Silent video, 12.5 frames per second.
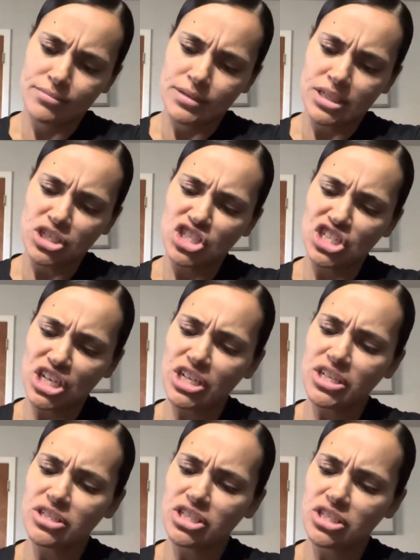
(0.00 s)

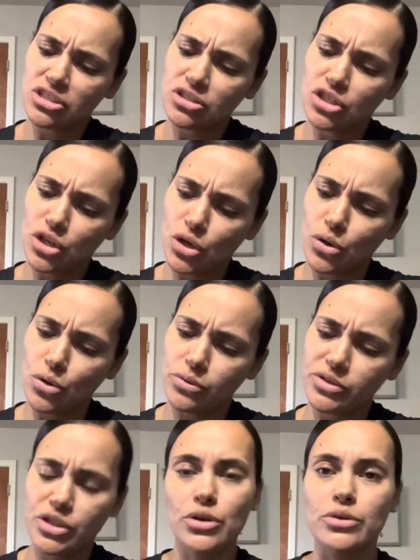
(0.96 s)

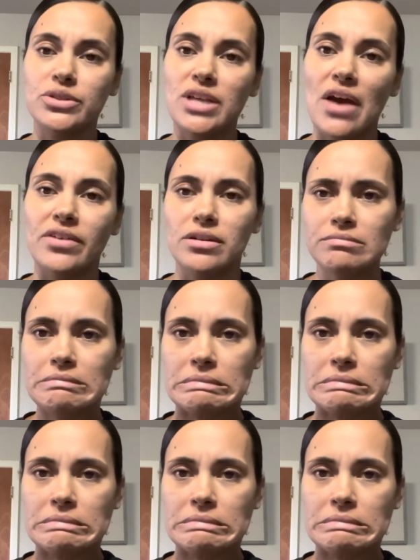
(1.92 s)
G207.